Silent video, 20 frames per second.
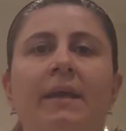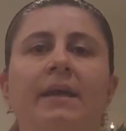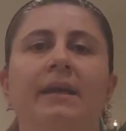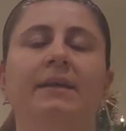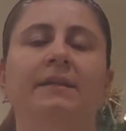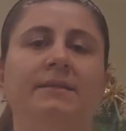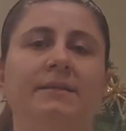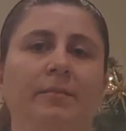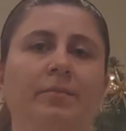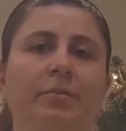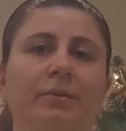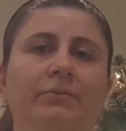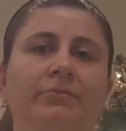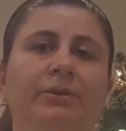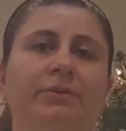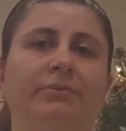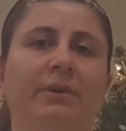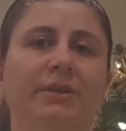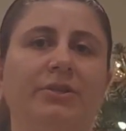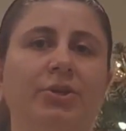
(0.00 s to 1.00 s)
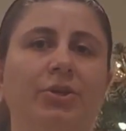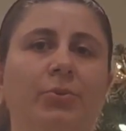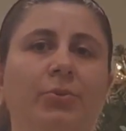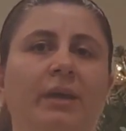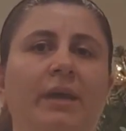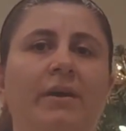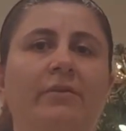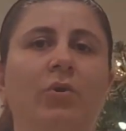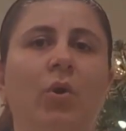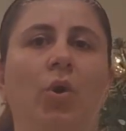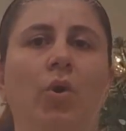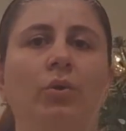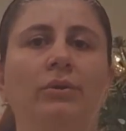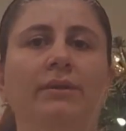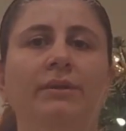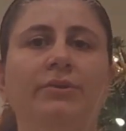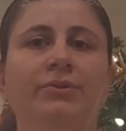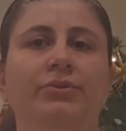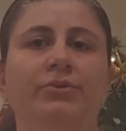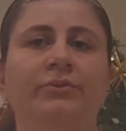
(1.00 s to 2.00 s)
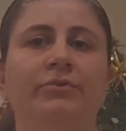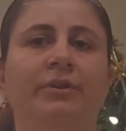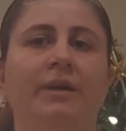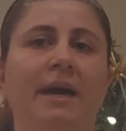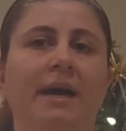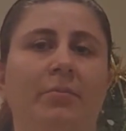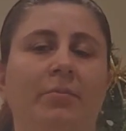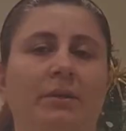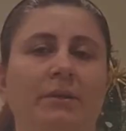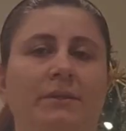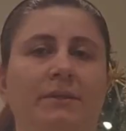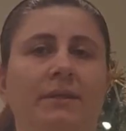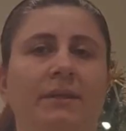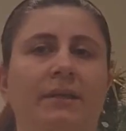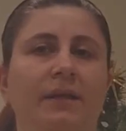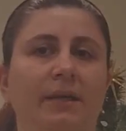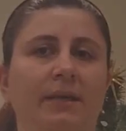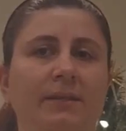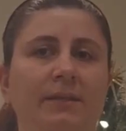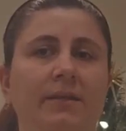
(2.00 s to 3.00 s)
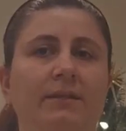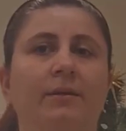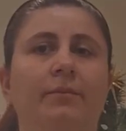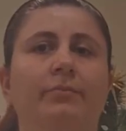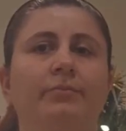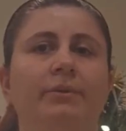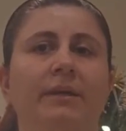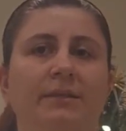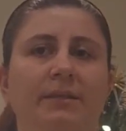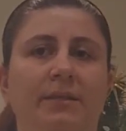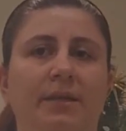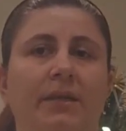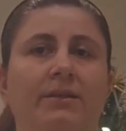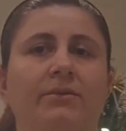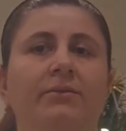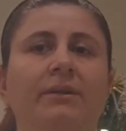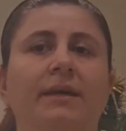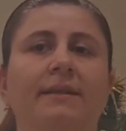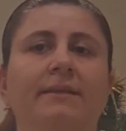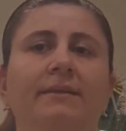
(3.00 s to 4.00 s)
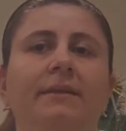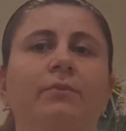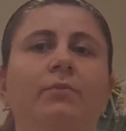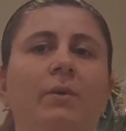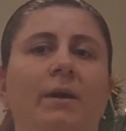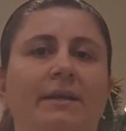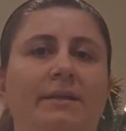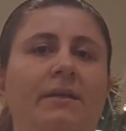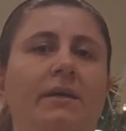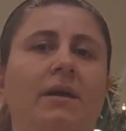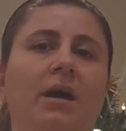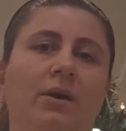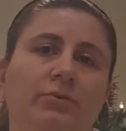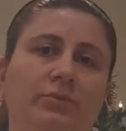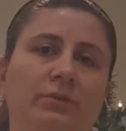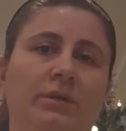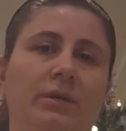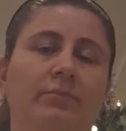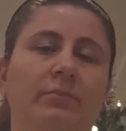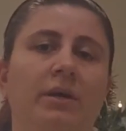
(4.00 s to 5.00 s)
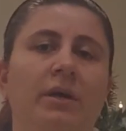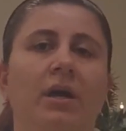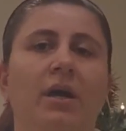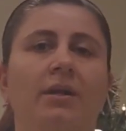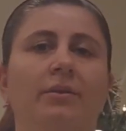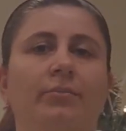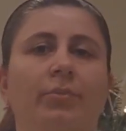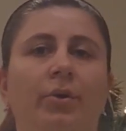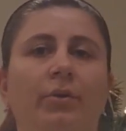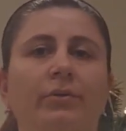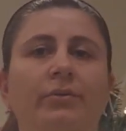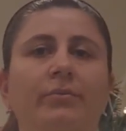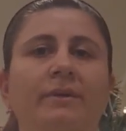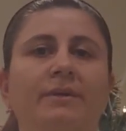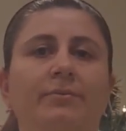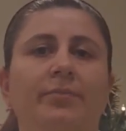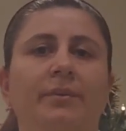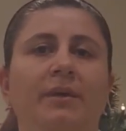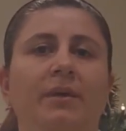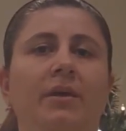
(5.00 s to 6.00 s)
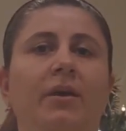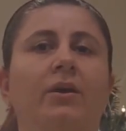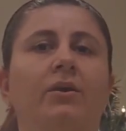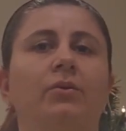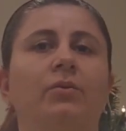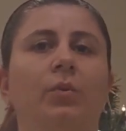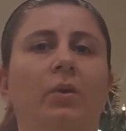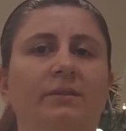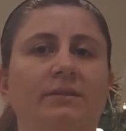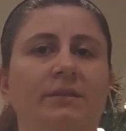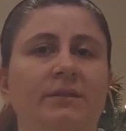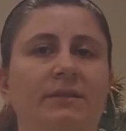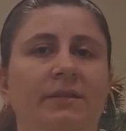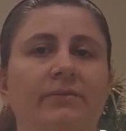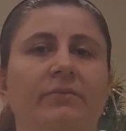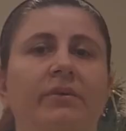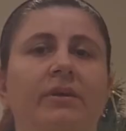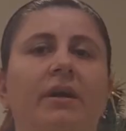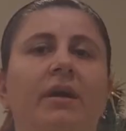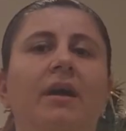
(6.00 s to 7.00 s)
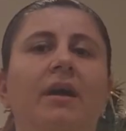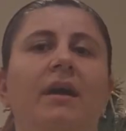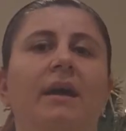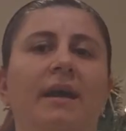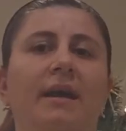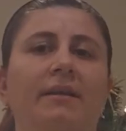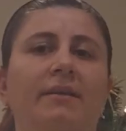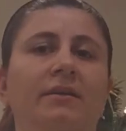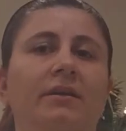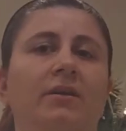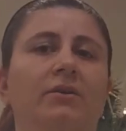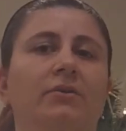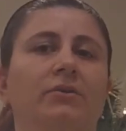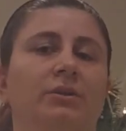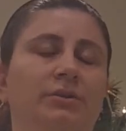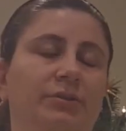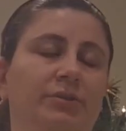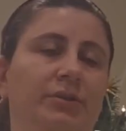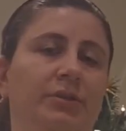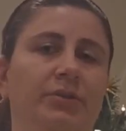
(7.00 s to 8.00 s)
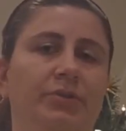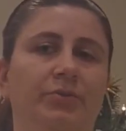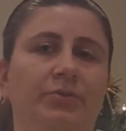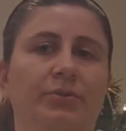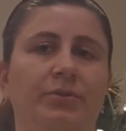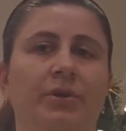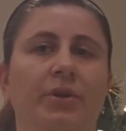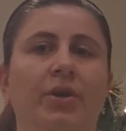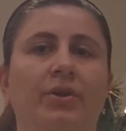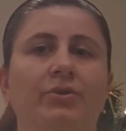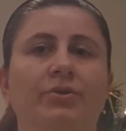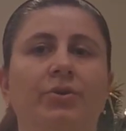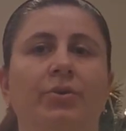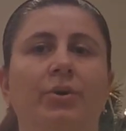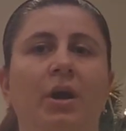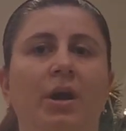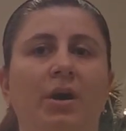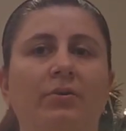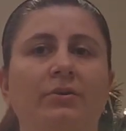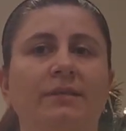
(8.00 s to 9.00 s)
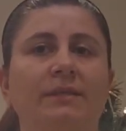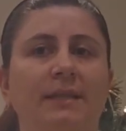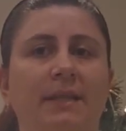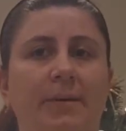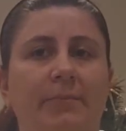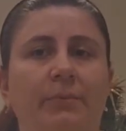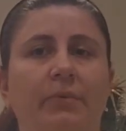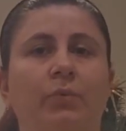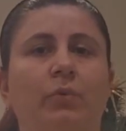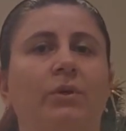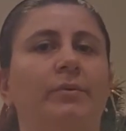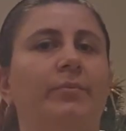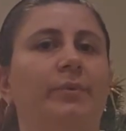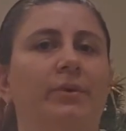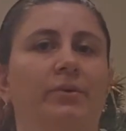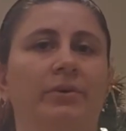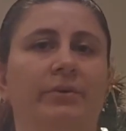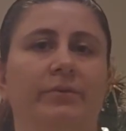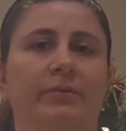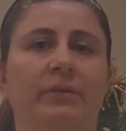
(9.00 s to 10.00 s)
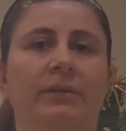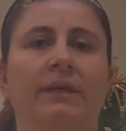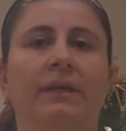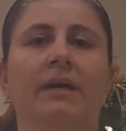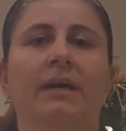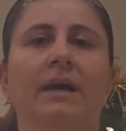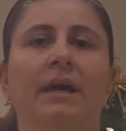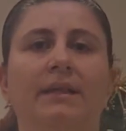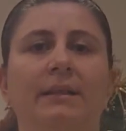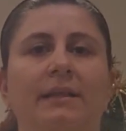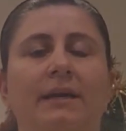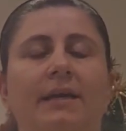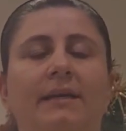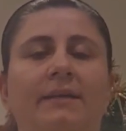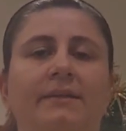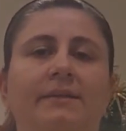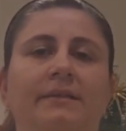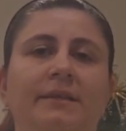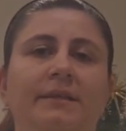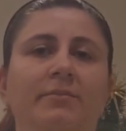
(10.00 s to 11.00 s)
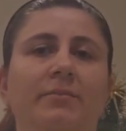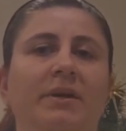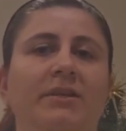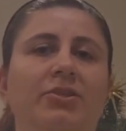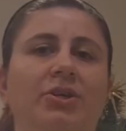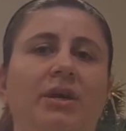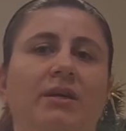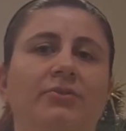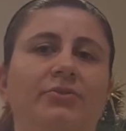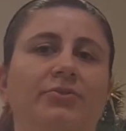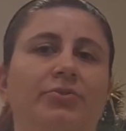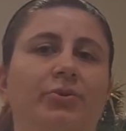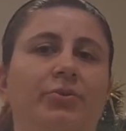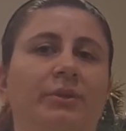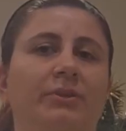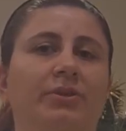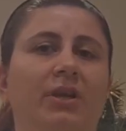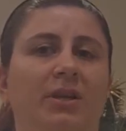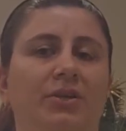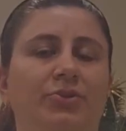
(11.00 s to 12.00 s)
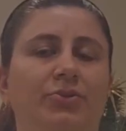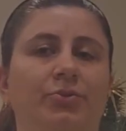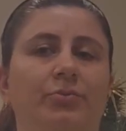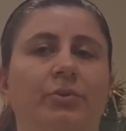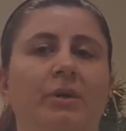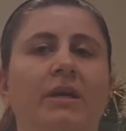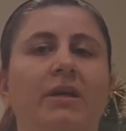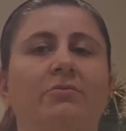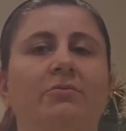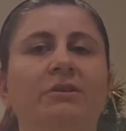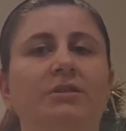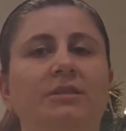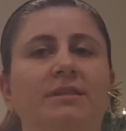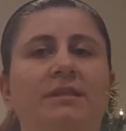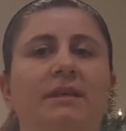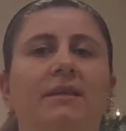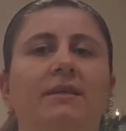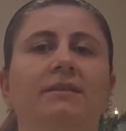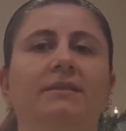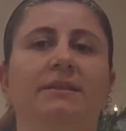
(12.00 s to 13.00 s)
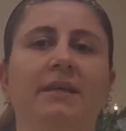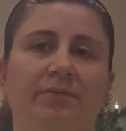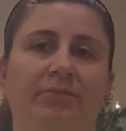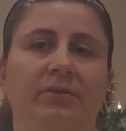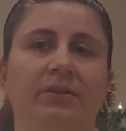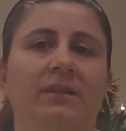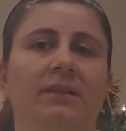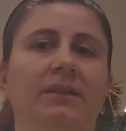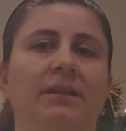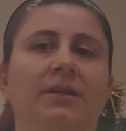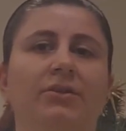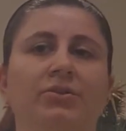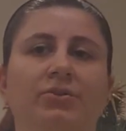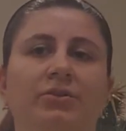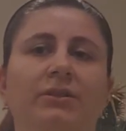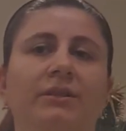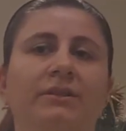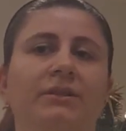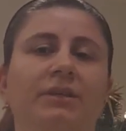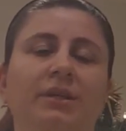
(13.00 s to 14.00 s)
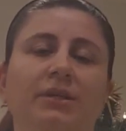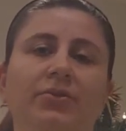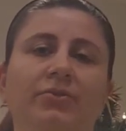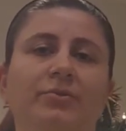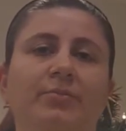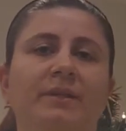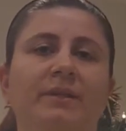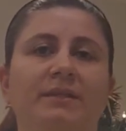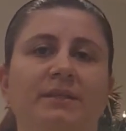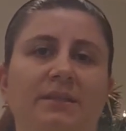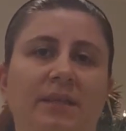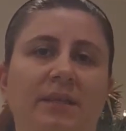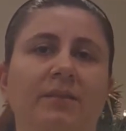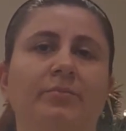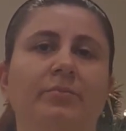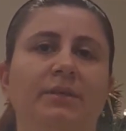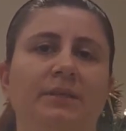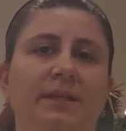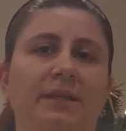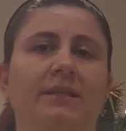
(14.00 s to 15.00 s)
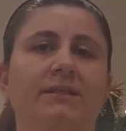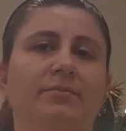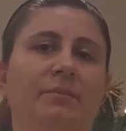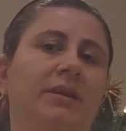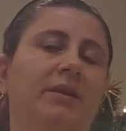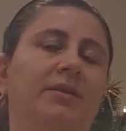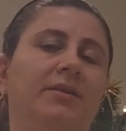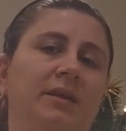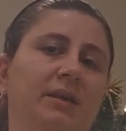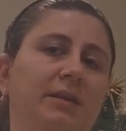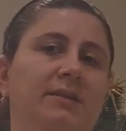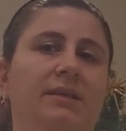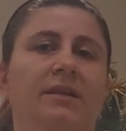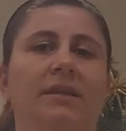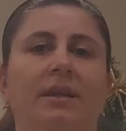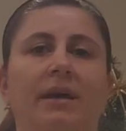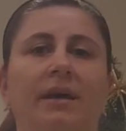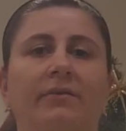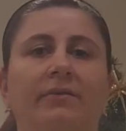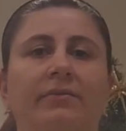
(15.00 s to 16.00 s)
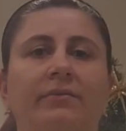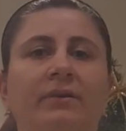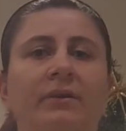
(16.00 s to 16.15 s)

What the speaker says: In simple regression, we have only two variables, the X, the predicator, and the Y, the outcome, and both must be quantitative and continuous. So ours lab worked beautifully, unlike did my child throw a tantrum, which is definitely not continuous but still predicts many things in life.